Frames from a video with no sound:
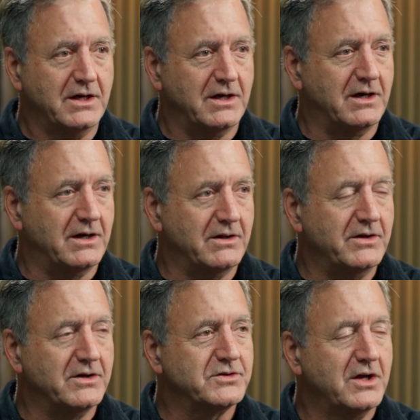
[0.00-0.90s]

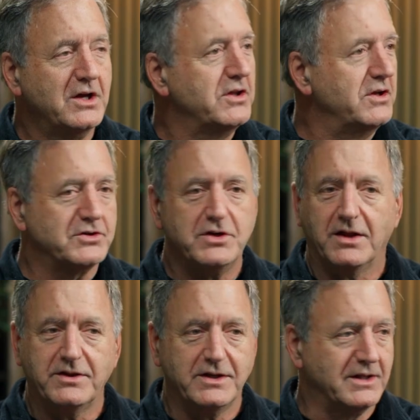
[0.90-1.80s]
There's
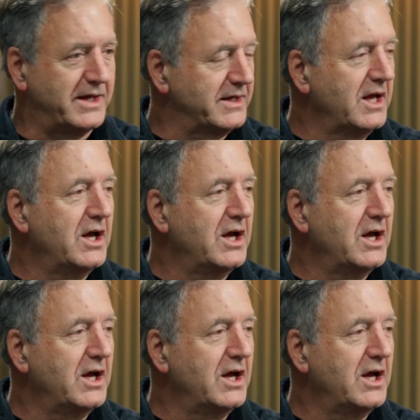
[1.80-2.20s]
nothing like